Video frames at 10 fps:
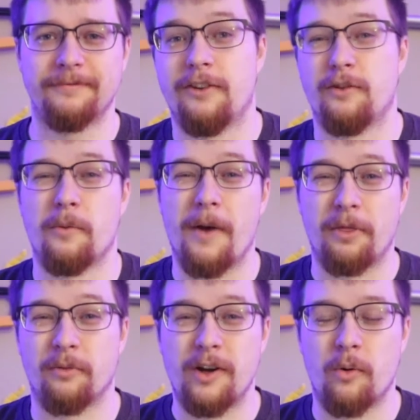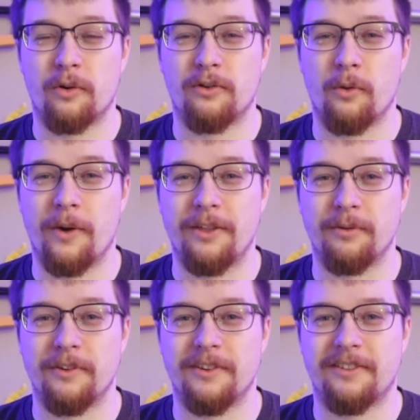Since we're about 3/4 of the way
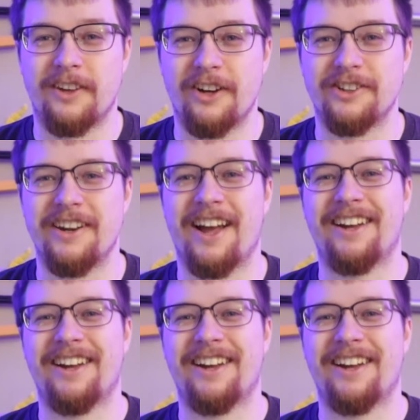through the discussion,